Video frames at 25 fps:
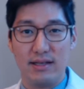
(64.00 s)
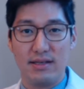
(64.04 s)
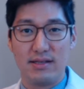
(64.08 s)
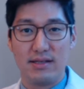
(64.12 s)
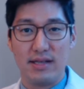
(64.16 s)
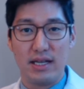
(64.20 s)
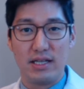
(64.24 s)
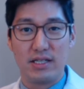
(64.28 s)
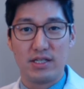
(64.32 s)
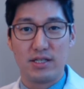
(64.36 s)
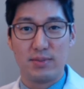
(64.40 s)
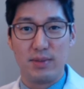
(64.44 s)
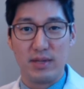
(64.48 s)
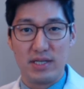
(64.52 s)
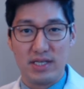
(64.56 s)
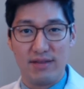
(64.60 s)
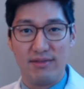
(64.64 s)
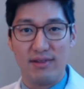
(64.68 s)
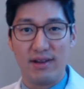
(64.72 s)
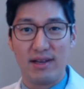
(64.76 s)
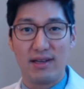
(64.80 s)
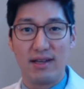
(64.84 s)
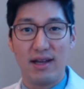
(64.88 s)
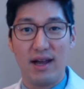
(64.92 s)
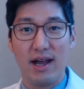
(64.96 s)
is a
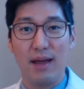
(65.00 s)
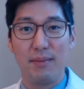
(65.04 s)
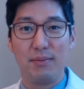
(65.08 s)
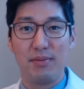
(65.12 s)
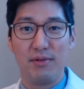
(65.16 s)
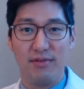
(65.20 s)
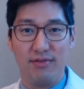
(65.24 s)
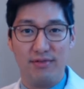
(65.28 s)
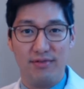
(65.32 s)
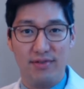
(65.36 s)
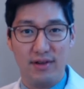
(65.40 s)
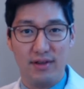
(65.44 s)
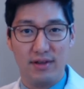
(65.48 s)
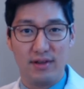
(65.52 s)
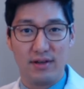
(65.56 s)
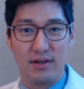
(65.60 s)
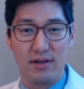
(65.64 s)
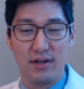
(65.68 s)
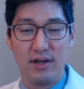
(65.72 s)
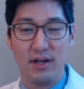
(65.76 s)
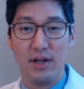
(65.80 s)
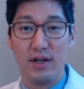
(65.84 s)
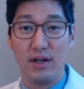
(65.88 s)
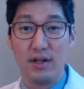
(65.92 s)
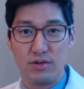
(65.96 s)
specific type of filler.
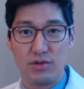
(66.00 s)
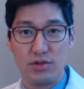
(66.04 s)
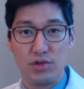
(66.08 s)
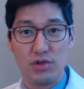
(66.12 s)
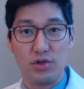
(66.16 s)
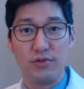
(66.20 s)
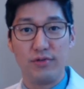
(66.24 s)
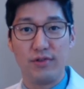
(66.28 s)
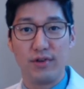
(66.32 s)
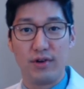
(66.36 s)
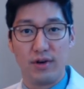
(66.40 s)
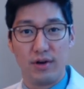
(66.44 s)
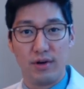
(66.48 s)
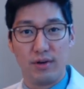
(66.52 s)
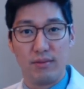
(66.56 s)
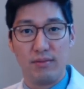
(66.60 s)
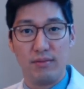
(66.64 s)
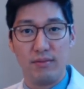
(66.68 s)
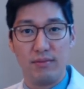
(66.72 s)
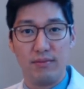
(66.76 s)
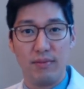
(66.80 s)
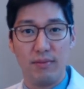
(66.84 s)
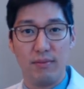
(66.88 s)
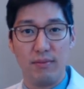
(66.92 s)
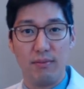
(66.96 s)
Juvederm
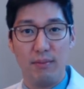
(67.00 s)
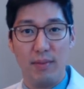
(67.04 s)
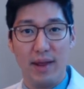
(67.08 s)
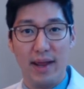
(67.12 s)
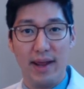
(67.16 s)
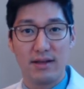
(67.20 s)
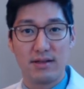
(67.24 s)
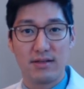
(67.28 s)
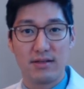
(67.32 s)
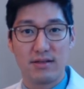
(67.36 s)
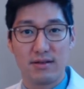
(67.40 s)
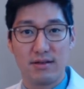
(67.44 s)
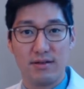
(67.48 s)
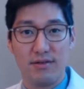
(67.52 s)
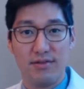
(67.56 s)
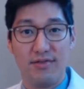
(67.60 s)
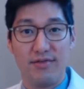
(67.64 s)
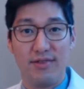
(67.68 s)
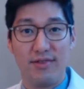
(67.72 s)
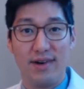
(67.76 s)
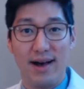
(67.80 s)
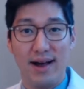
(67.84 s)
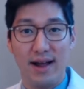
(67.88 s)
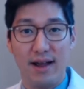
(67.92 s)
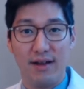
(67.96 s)
makes
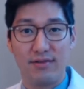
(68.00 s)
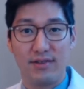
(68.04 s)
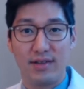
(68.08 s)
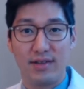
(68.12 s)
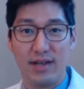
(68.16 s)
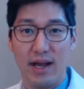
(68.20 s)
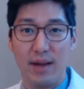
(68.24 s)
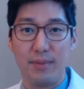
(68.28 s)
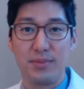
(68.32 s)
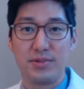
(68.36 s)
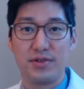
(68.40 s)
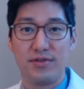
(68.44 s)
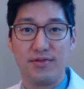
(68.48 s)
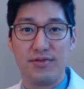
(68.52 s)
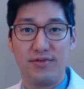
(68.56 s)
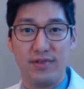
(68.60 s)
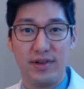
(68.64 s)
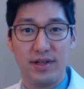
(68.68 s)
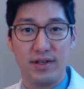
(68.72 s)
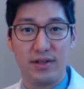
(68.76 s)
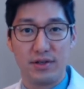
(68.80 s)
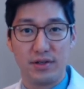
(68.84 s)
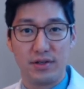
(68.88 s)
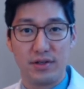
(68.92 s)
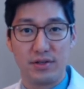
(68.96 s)
5 types of
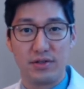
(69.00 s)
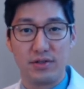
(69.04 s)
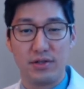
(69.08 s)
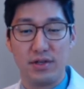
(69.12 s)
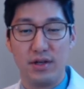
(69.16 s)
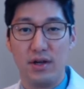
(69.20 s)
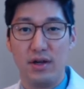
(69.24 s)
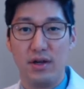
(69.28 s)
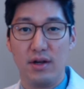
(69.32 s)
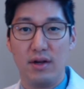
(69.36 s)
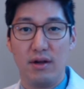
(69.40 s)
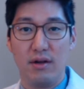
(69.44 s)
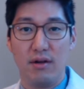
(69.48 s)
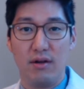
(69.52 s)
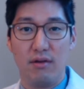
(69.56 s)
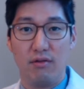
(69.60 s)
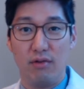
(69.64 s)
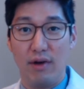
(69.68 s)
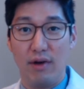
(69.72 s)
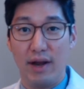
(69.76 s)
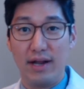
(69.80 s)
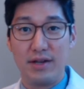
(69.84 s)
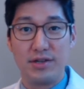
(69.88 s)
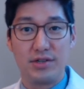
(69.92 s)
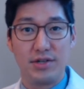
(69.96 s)
fillers,
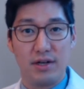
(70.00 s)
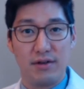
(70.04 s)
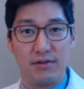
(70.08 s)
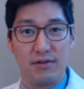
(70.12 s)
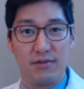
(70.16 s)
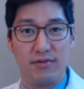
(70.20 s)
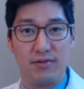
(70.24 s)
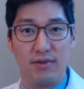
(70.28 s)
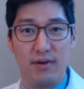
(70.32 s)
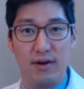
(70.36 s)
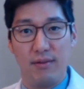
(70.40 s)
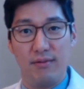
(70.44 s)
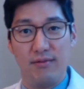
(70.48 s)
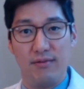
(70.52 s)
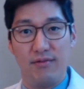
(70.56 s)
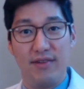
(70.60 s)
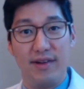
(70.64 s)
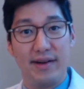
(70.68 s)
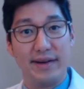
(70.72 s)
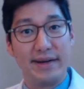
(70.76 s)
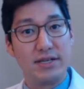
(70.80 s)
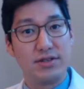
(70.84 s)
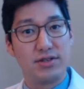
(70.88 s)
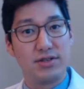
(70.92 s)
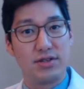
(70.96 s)
ranging from
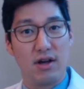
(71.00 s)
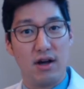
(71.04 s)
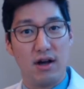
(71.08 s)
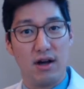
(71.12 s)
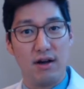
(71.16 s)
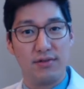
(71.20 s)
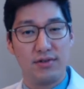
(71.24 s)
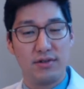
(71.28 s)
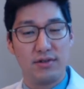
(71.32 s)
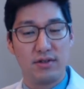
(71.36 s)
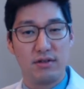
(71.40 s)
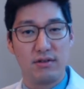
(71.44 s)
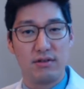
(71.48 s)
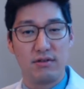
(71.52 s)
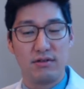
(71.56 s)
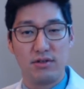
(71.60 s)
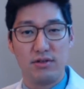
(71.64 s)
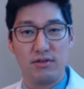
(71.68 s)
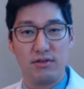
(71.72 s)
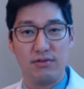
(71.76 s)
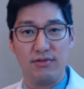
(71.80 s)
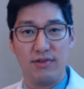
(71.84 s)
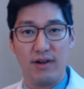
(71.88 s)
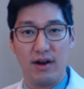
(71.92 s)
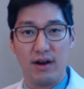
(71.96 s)
very soft
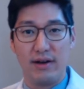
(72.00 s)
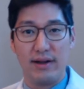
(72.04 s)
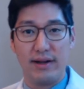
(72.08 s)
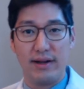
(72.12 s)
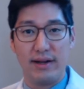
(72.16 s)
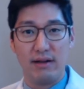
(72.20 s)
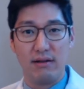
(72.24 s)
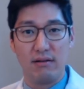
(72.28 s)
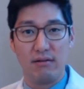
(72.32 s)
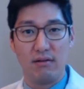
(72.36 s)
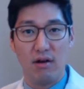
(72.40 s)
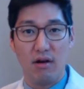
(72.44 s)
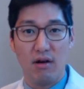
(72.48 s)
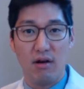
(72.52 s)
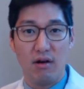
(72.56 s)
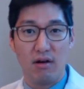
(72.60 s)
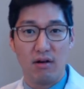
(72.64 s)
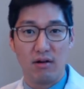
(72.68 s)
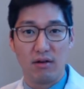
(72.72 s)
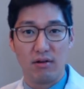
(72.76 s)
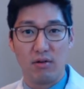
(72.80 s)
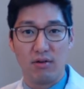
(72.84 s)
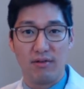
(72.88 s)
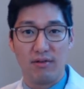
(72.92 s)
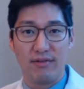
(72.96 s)
to very
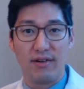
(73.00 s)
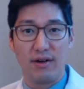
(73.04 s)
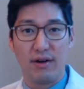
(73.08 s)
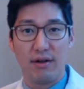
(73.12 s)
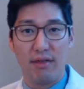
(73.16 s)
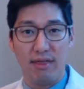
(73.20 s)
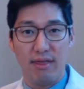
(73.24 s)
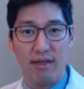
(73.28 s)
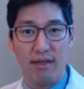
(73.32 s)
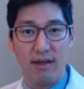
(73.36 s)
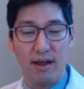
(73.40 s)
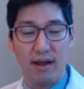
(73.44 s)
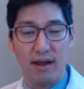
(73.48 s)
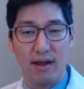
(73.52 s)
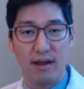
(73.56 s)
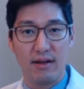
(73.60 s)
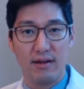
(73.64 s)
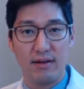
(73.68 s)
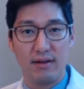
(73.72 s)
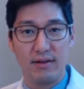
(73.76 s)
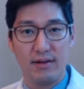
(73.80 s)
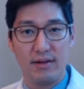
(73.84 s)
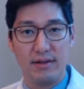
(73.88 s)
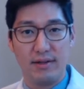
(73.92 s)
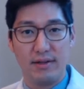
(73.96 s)
hard or very thick.
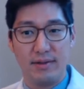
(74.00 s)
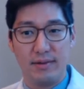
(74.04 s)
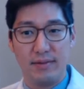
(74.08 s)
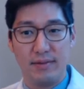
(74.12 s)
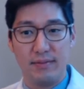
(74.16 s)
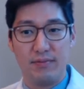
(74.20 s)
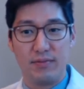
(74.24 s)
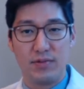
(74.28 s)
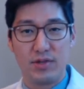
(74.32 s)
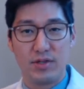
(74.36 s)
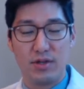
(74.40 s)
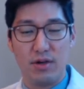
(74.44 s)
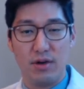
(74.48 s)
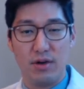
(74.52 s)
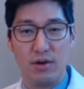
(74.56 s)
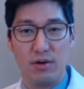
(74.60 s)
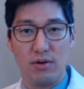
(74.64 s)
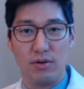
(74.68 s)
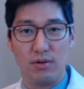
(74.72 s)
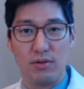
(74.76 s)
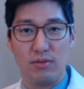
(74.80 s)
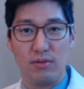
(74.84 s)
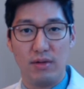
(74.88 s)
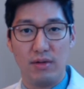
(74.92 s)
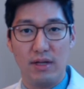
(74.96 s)

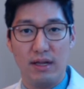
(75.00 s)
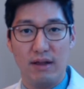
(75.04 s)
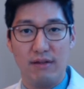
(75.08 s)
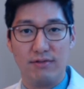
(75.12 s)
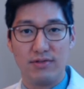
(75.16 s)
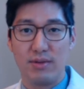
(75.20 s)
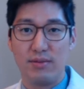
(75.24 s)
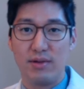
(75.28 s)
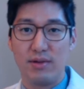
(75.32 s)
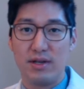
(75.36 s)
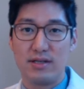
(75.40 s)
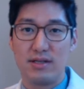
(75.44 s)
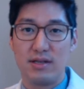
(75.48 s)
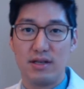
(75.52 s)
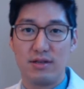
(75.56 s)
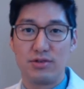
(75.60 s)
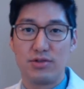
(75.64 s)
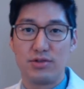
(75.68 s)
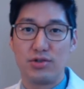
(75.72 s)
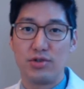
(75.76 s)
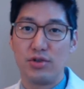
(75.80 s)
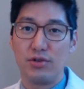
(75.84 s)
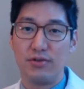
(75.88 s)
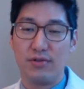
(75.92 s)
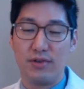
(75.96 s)
So if somebody says
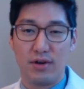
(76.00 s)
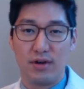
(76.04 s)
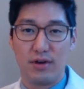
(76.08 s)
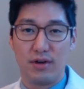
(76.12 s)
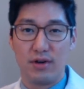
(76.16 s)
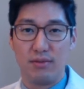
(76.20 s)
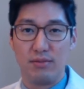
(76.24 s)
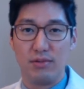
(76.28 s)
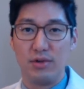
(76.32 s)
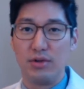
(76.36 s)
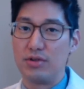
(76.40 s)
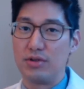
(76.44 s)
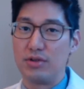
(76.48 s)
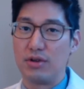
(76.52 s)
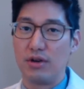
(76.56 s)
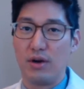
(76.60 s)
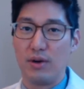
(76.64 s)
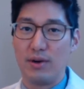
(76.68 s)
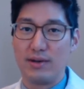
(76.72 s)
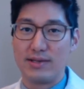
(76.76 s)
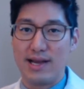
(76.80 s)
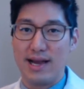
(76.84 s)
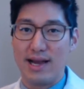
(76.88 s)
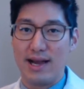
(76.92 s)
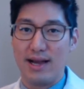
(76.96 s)
Juvederm, you should
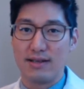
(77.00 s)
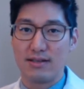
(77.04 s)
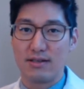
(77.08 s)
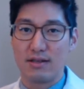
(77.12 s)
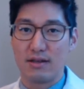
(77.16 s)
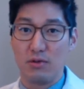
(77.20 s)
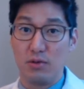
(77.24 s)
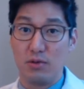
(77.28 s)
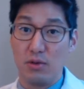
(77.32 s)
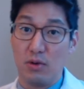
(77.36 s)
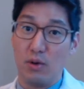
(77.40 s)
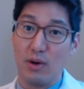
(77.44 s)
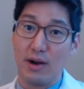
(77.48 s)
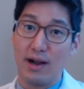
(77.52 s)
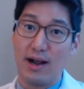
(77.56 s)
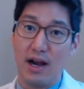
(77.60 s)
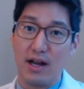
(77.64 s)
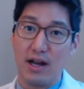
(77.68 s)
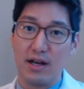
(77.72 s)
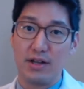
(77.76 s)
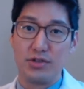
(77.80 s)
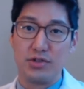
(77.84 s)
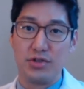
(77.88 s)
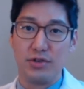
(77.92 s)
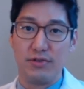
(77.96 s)
always ask, well, what
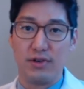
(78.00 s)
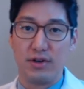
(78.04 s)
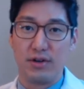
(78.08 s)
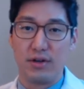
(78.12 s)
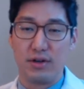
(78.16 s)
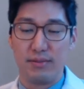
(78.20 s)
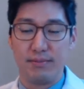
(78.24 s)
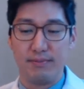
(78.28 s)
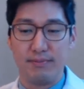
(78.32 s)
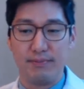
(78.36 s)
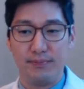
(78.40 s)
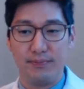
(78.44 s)
kind of Juvederm?